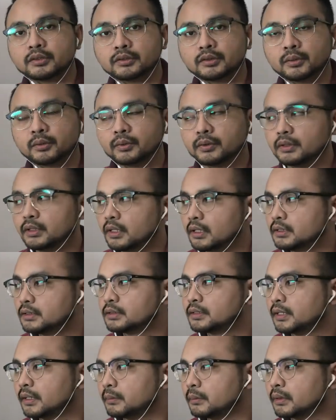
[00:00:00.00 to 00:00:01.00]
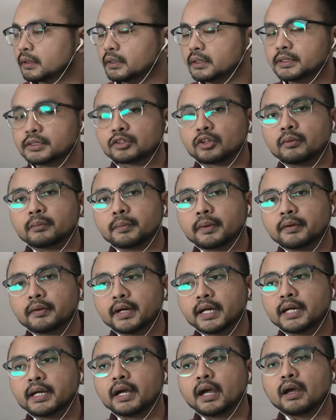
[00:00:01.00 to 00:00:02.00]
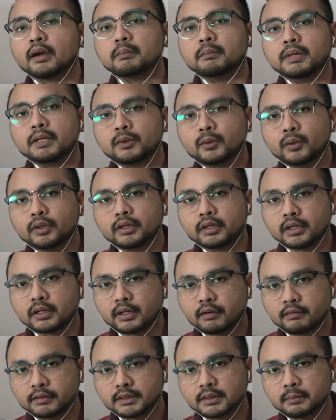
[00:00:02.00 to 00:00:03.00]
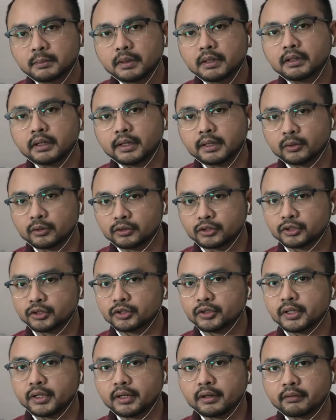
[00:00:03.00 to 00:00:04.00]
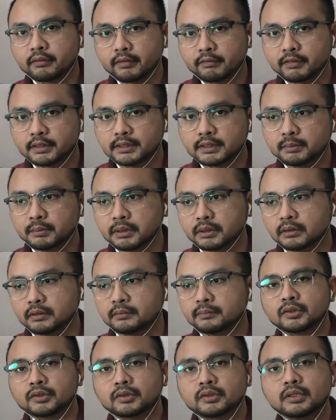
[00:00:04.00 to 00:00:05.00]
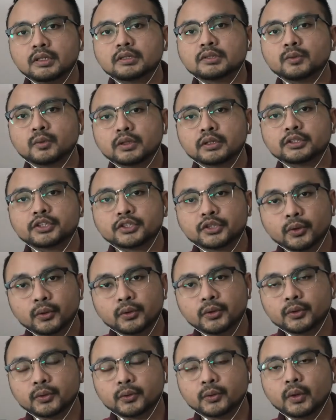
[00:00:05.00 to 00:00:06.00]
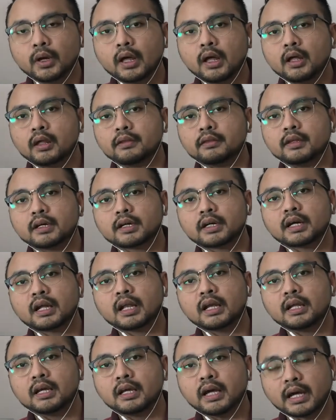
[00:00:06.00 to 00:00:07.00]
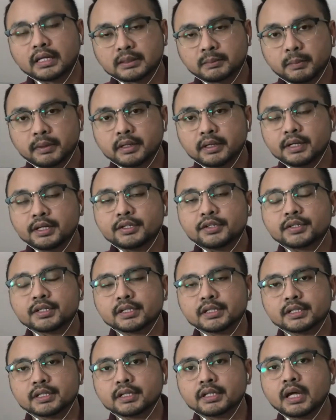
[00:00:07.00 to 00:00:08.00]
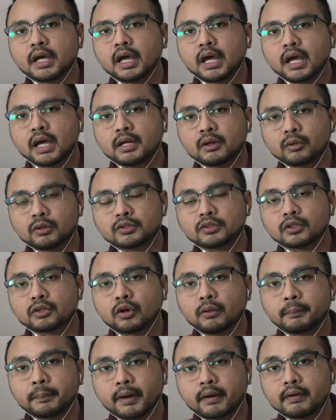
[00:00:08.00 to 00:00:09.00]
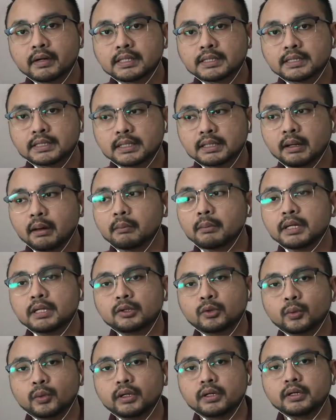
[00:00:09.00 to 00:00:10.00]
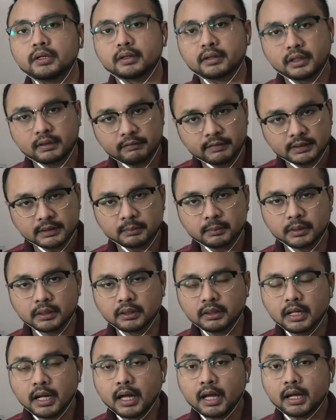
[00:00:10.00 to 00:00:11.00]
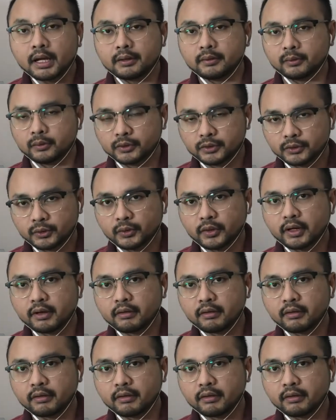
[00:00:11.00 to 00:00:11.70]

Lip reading: So this table is comparing between the reversible and also the irreversible. So this will show you the clear explanation and also comparison between the reversible and also